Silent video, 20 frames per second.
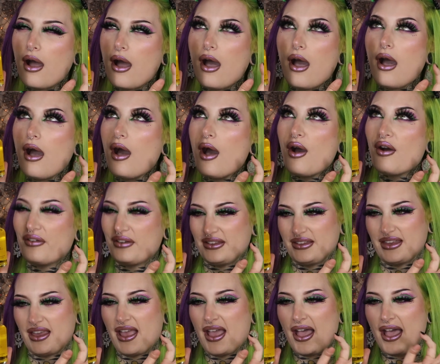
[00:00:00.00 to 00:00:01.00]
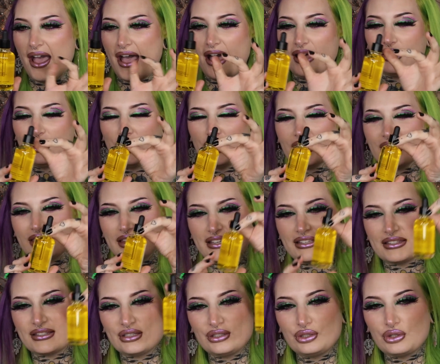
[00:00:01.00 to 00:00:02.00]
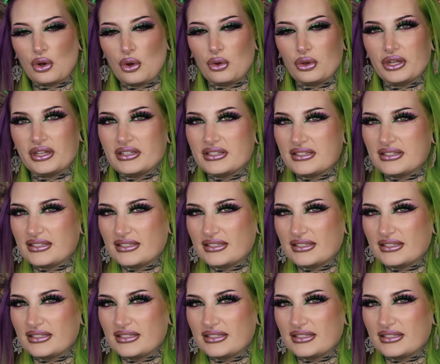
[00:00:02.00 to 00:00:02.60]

oh yeah, look at this golden